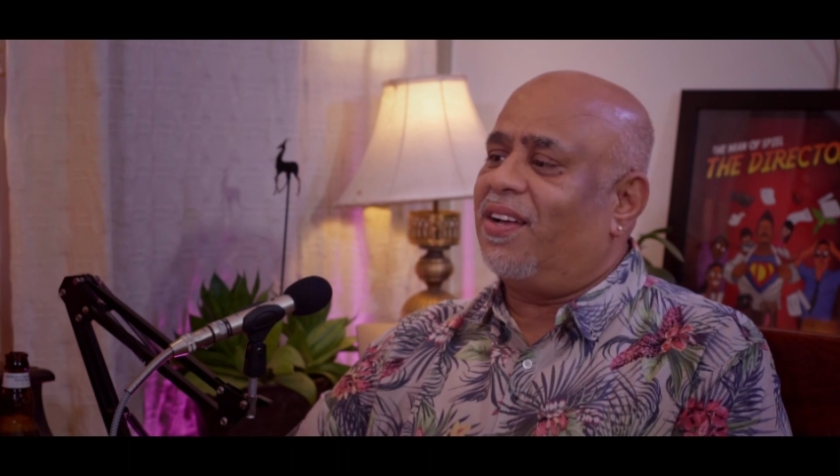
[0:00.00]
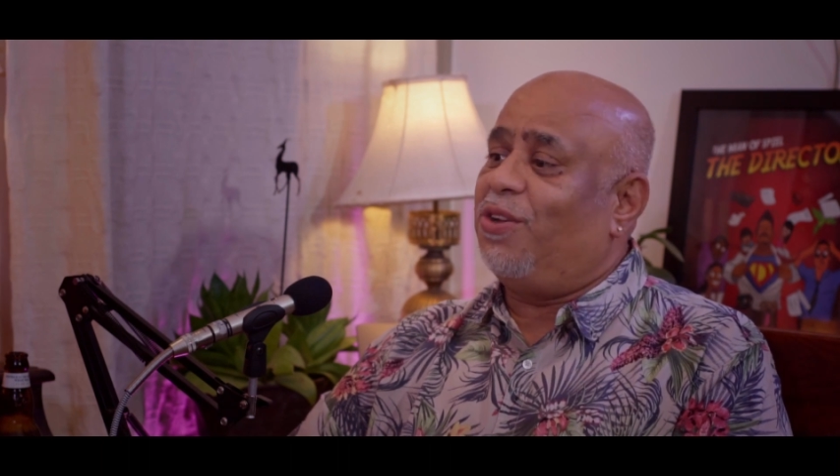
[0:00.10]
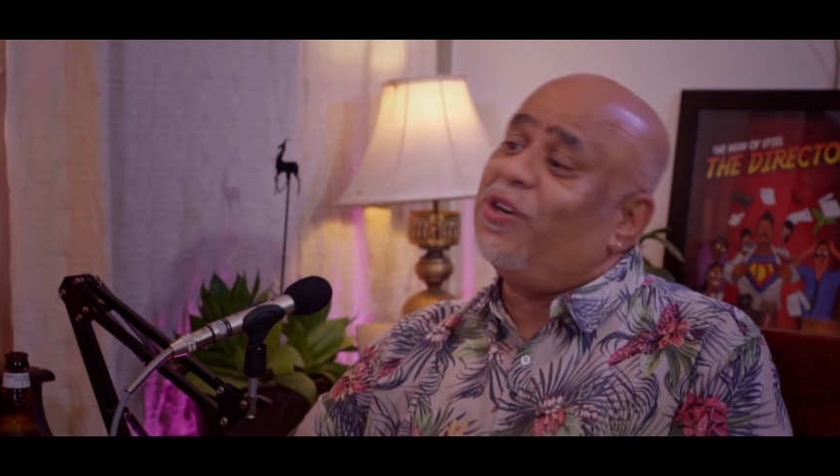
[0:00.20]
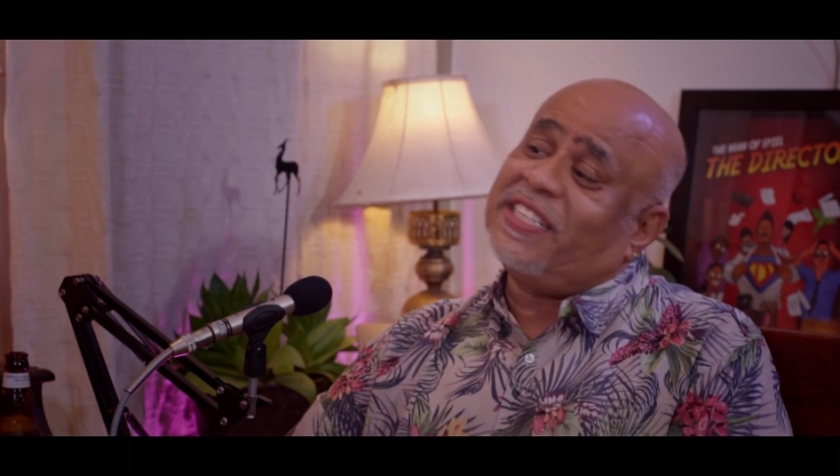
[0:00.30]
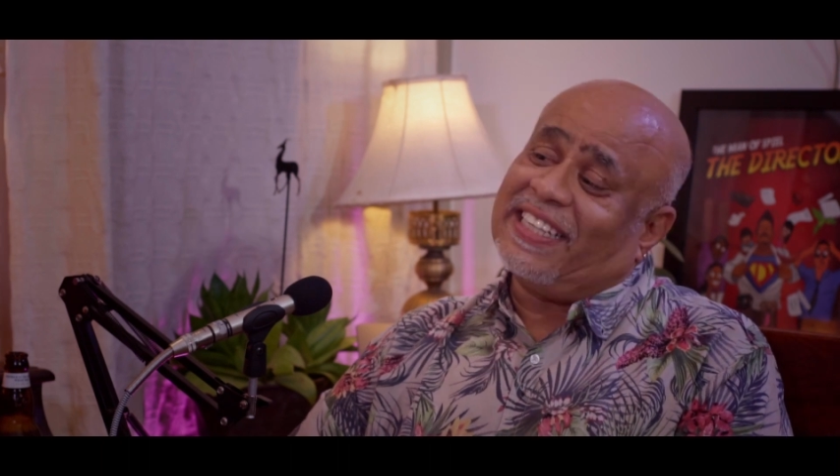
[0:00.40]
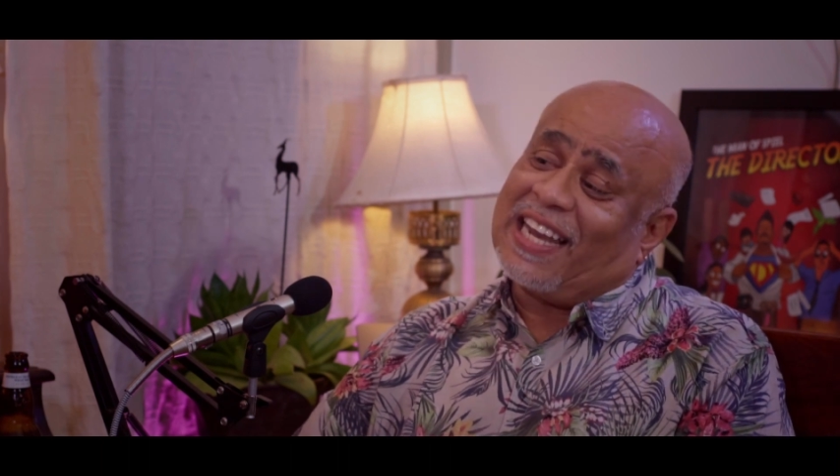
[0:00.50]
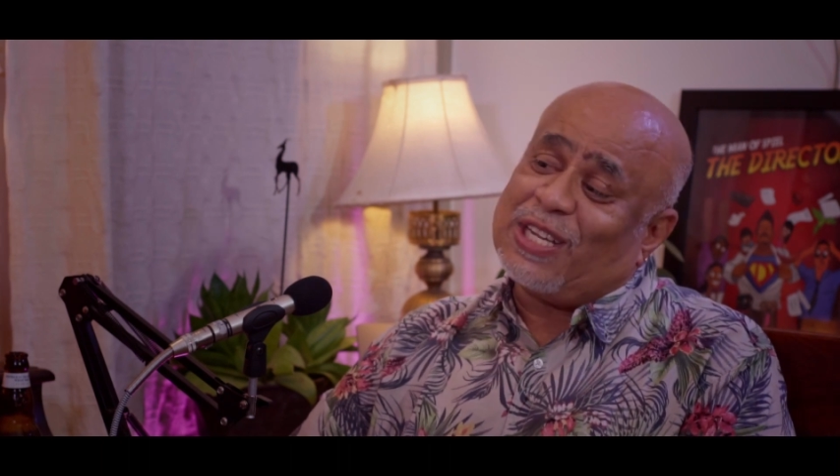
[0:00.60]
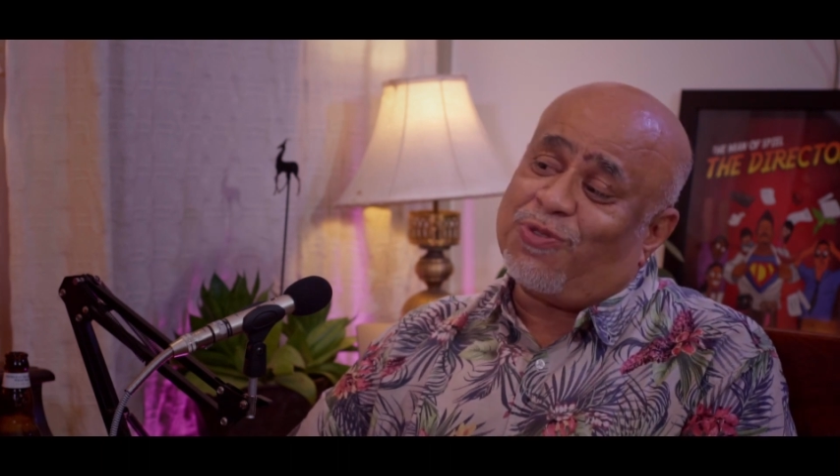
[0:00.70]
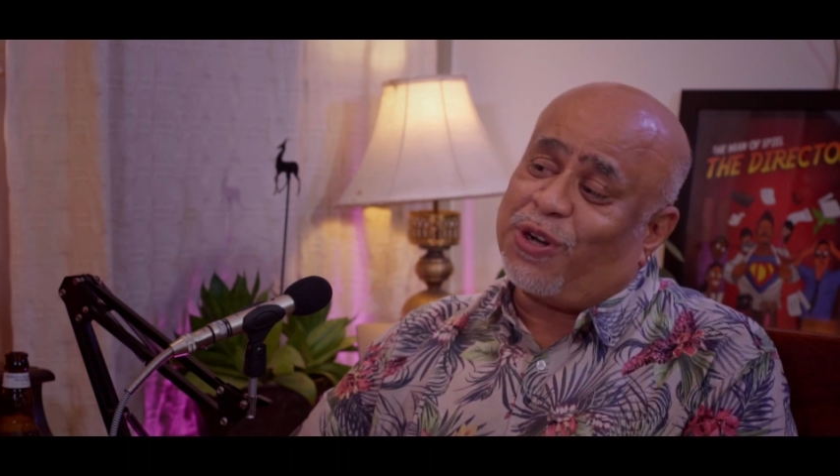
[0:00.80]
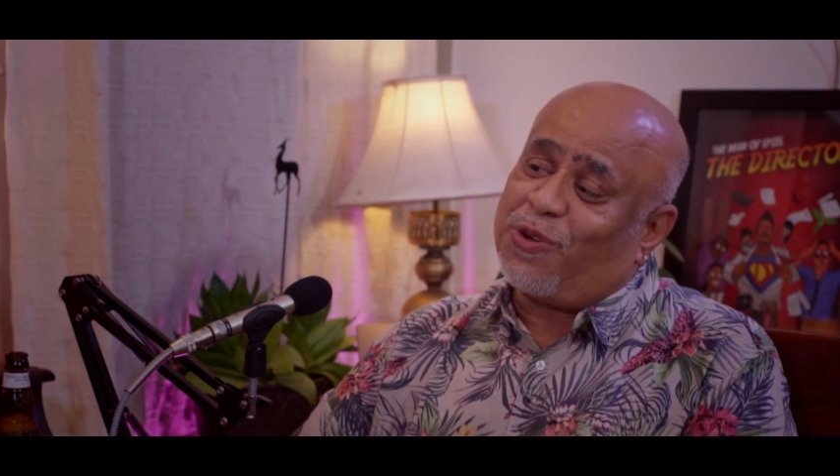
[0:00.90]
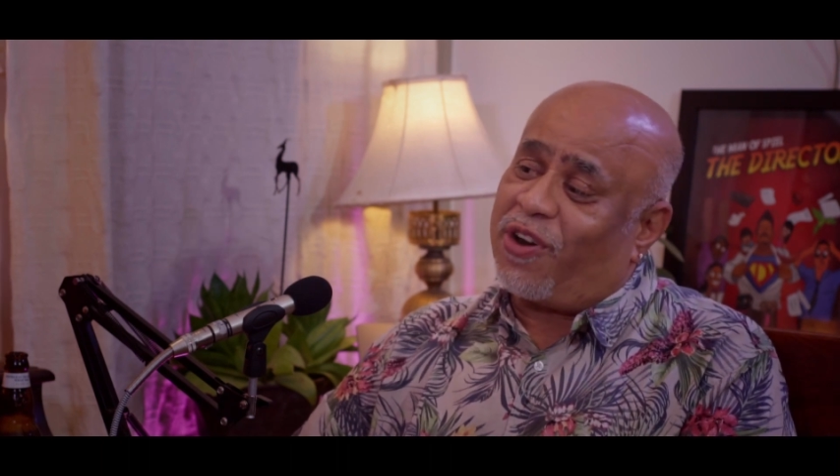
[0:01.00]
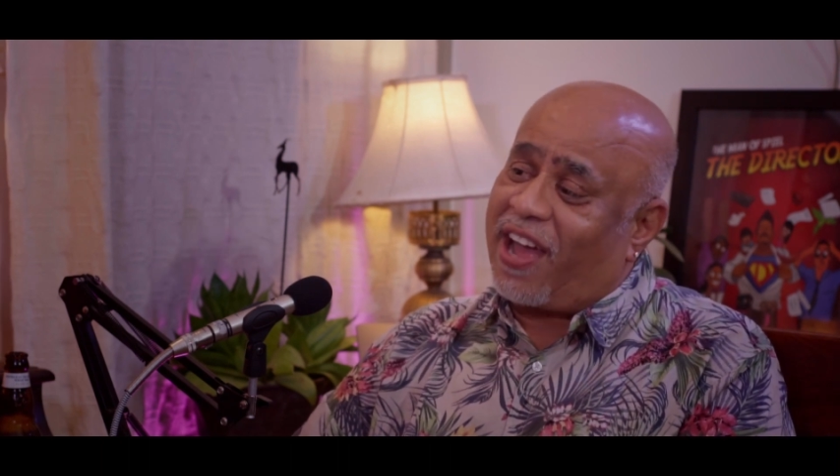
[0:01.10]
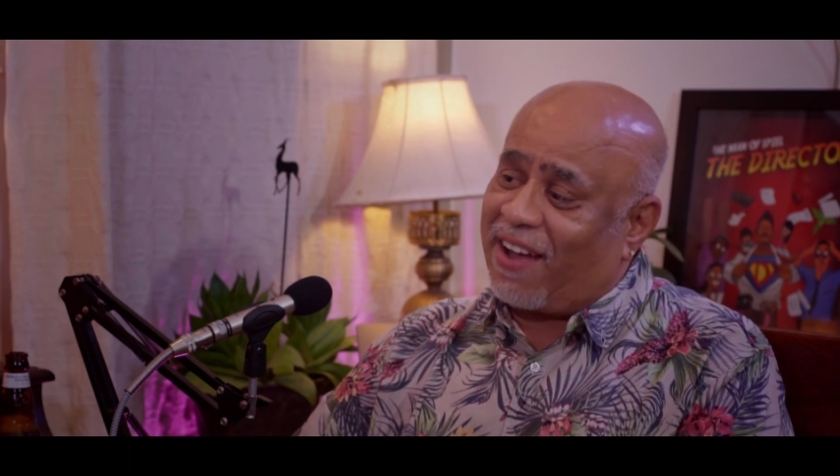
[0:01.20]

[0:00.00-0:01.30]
you decide the lunch, what do you want to